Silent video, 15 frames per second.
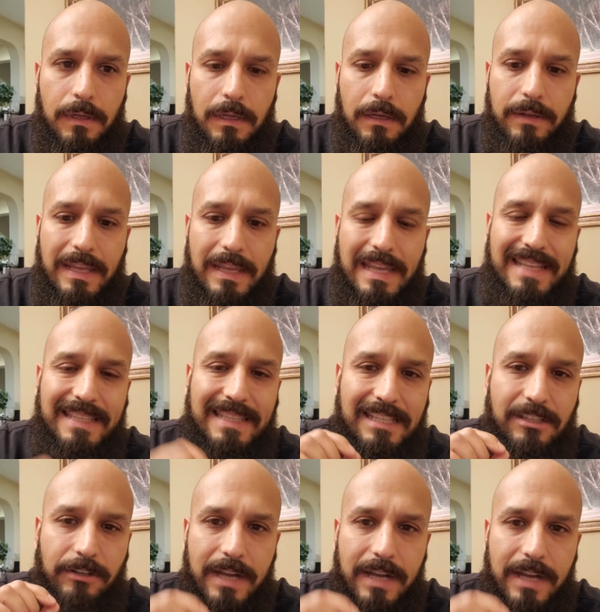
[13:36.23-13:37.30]
Okay,
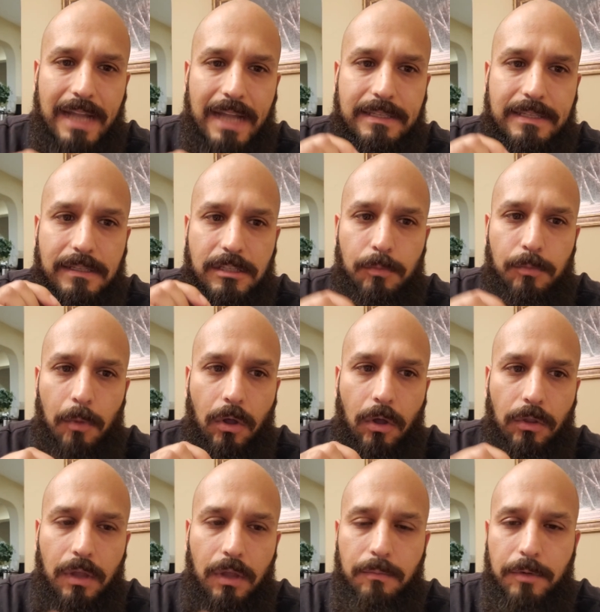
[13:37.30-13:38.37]
these are not
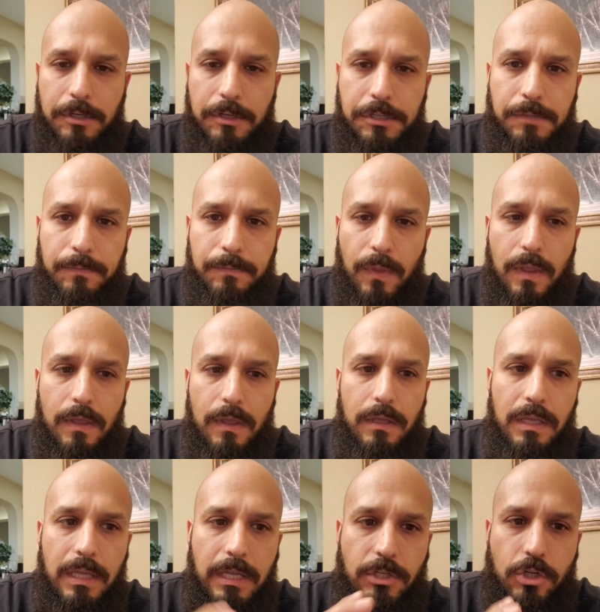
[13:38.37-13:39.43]
small numbers.
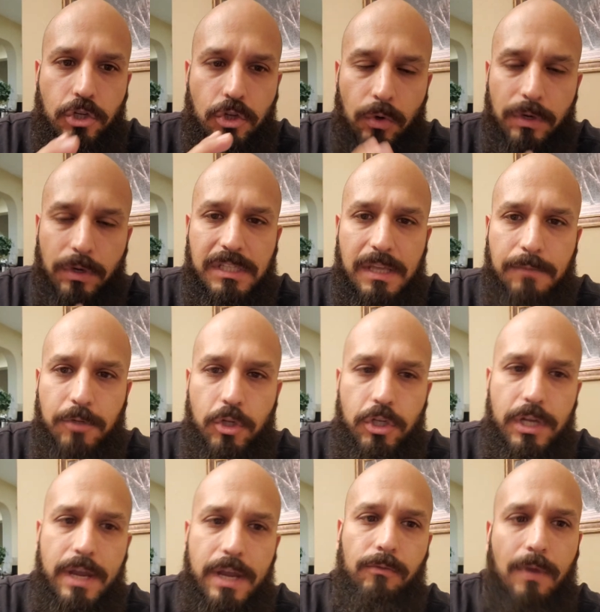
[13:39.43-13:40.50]
Each short exempt
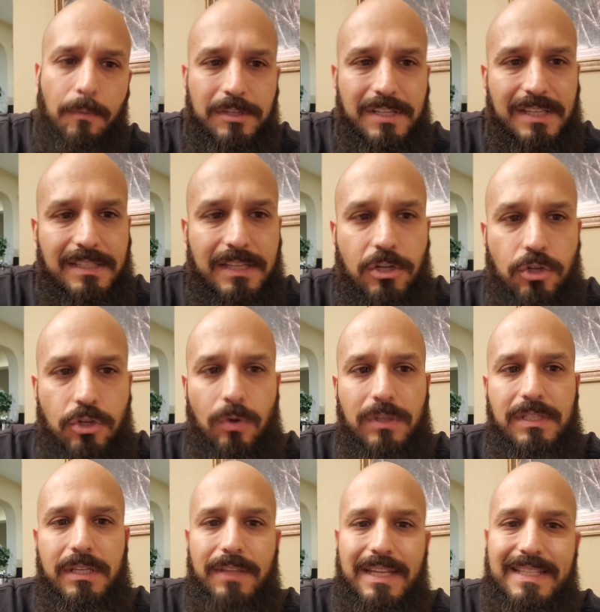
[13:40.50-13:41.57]
share represents a short
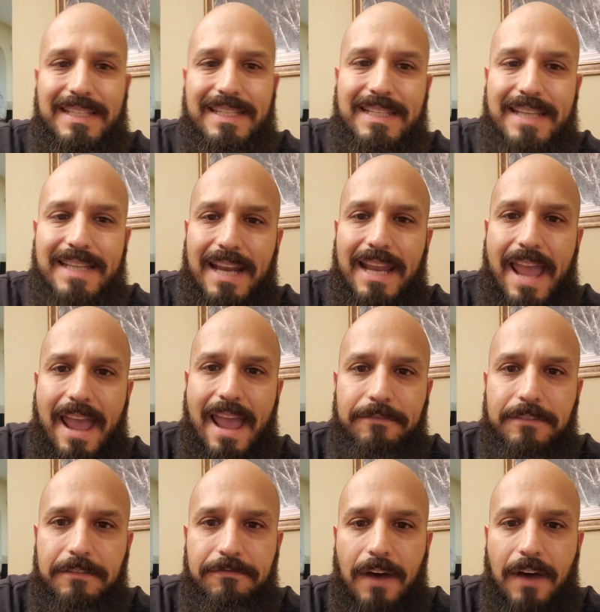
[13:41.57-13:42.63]
sale that did not have
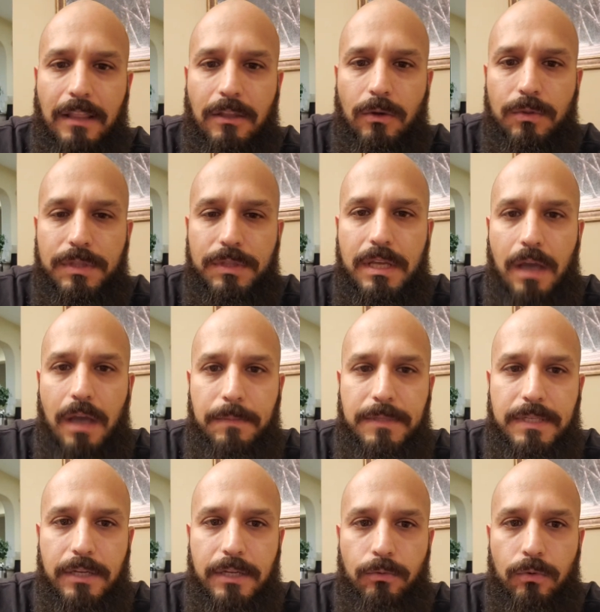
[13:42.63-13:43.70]
to follow the
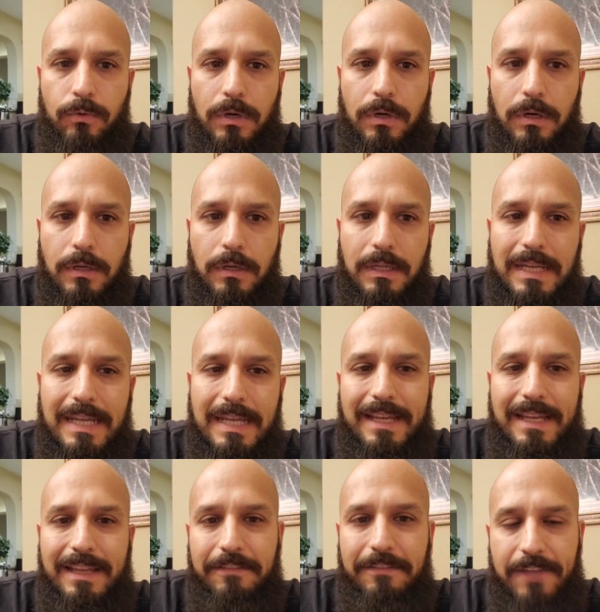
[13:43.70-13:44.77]
uptick rule.
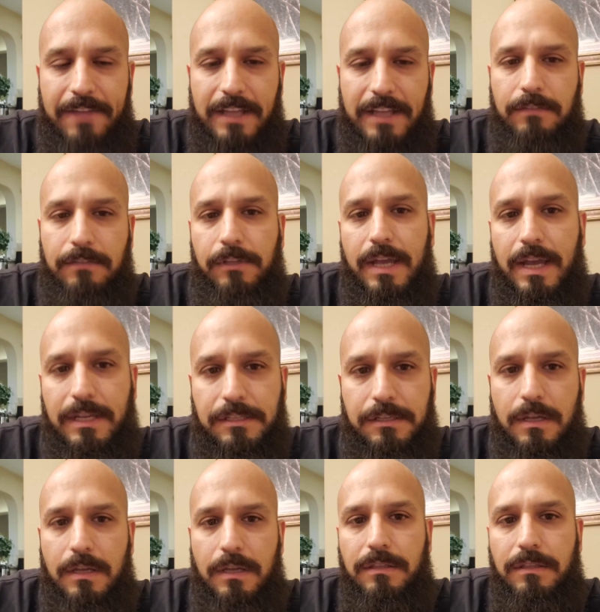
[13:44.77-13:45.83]
Effectively, guys,
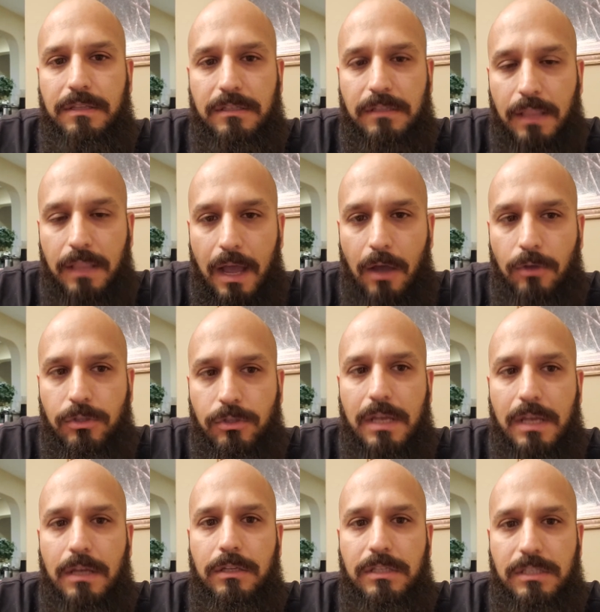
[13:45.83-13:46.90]
this
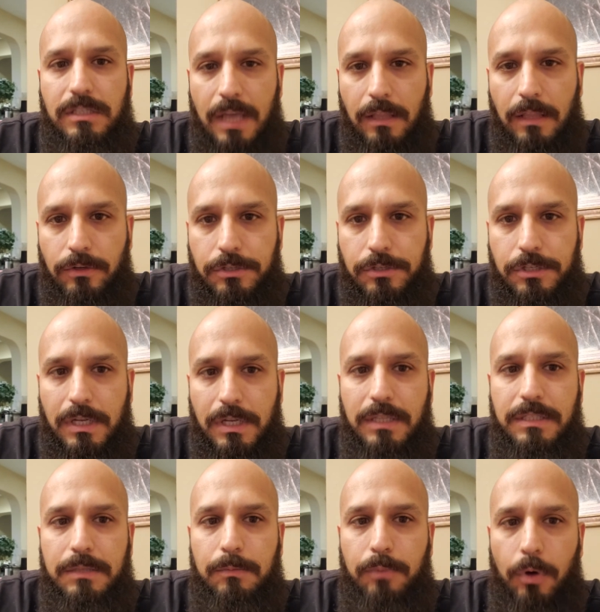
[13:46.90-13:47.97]
allows sellers
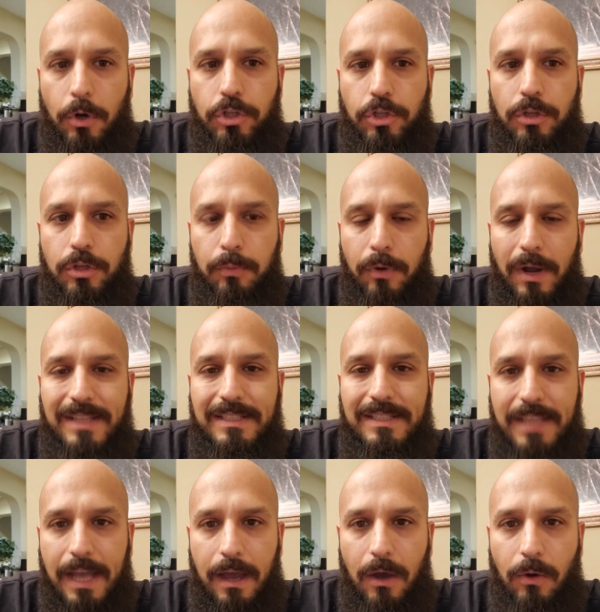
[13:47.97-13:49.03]
to push the price
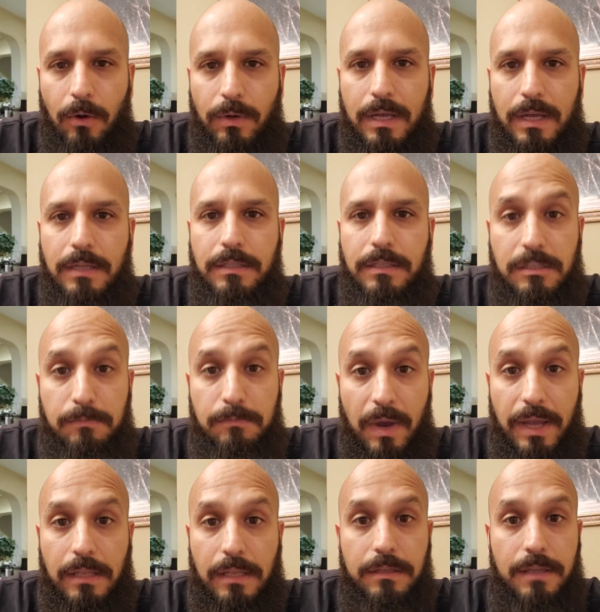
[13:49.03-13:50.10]
down
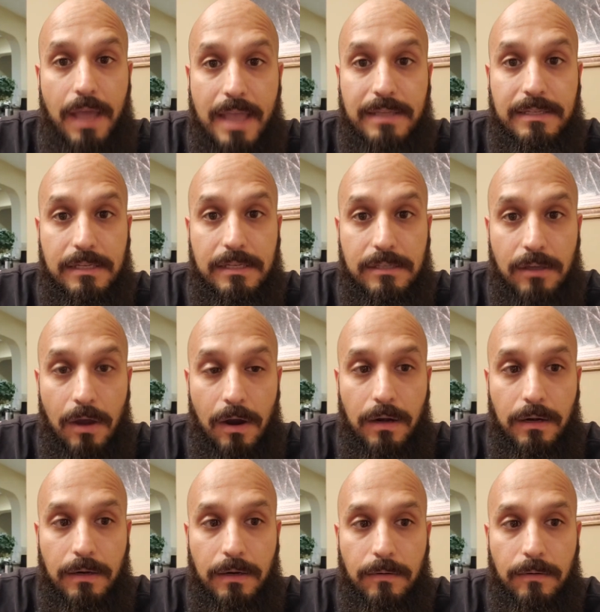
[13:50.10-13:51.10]
despite the SSR,